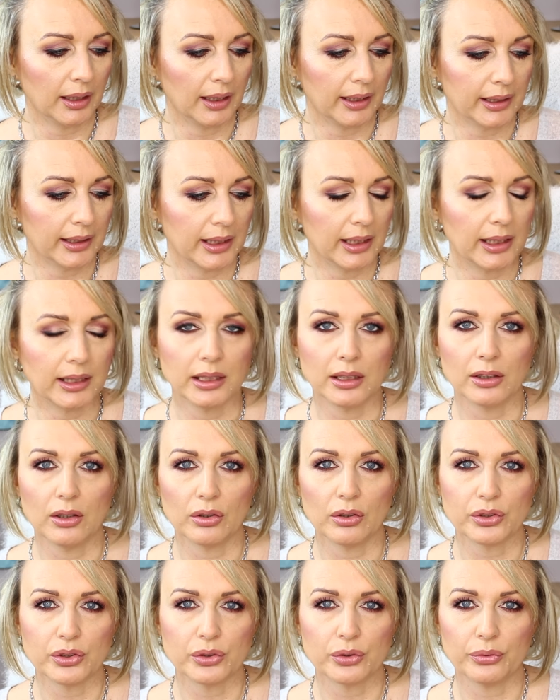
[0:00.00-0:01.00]
I think it
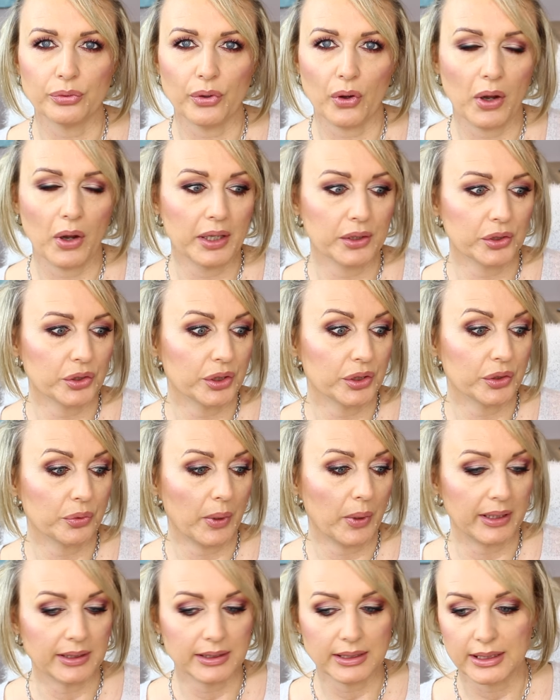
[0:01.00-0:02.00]
goes to
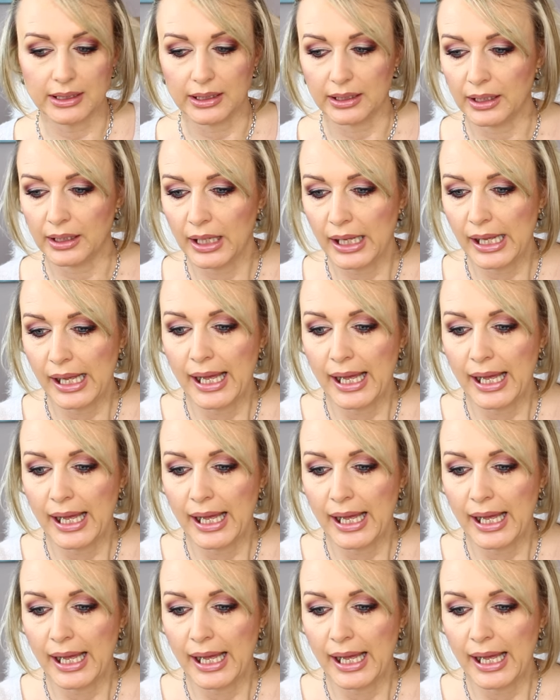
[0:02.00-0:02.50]
420.